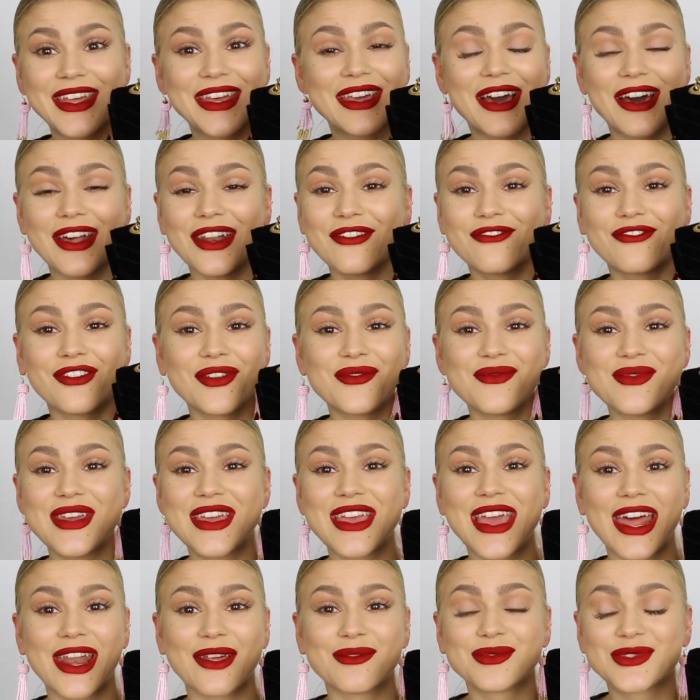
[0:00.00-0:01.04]
They got it for
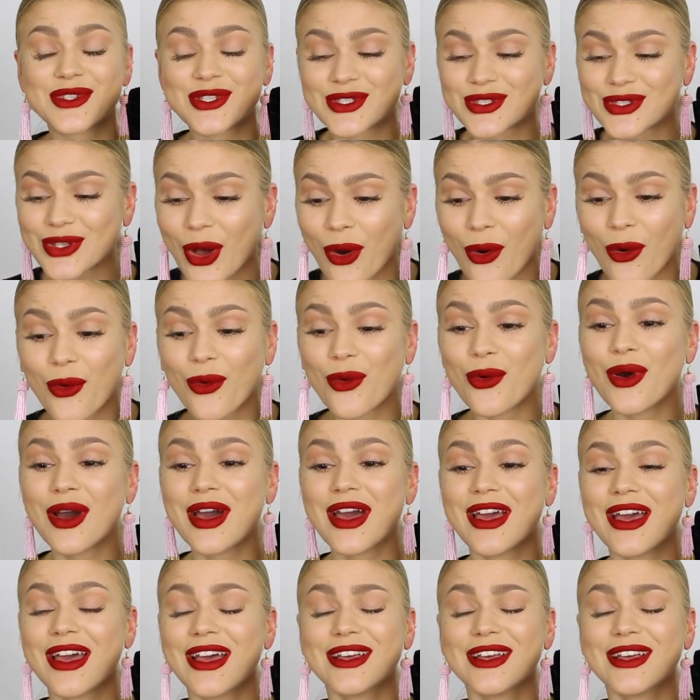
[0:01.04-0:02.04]
me, and I'm so